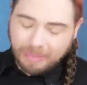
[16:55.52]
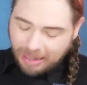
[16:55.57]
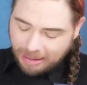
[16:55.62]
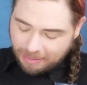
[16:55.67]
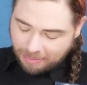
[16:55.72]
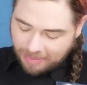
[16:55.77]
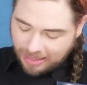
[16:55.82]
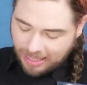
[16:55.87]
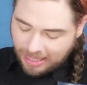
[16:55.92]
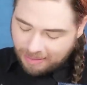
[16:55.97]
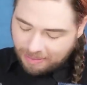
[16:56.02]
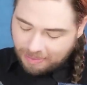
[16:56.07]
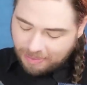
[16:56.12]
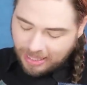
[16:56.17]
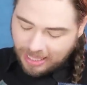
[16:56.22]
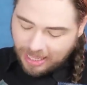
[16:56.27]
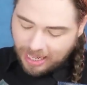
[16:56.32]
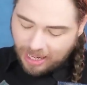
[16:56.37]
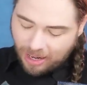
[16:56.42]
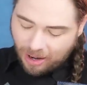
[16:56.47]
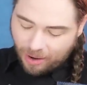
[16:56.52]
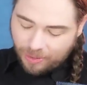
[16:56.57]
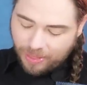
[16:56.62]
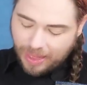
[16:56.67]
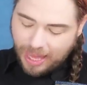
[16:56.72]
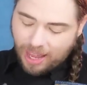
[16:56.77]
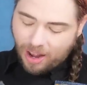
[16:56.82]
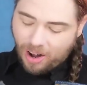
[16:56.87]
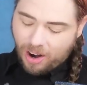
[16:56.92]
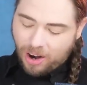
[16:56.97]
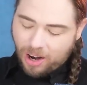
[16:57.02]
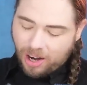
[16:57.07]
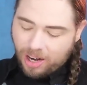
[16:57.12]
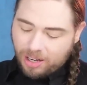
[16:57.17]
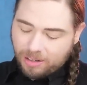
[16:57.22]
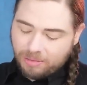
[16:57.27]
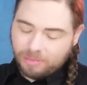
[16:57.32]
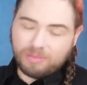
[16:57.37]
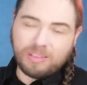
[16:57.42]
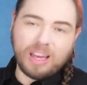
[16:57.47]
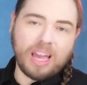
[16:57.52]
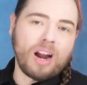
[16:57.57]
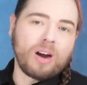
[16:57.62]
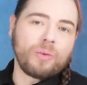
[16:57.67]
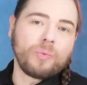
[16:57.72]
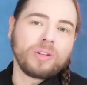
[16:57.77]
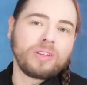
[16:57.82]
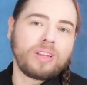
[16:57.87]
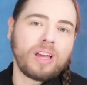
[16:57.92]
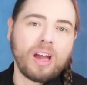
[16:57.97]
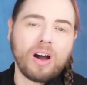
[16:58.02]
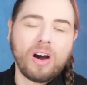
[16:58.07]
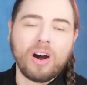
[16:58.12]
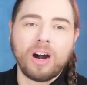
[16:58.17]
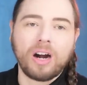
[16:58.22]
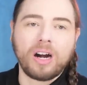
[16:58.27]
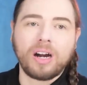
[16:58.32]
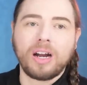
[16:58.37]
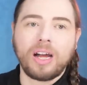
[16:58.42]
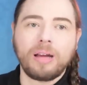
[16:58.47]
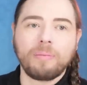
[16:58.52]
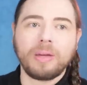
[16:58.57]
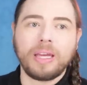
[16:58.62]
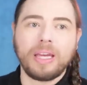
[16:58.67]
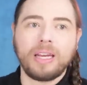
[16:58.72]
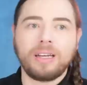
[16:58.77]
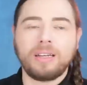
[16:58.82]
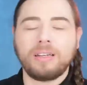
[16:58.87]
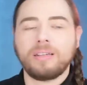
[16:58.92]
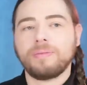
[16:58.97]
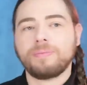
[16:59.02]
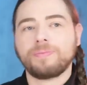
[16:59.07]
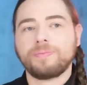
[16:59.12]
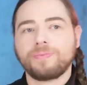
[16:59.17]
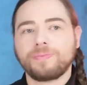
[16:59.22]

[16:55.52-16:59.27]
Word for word: they are what they are. I mean,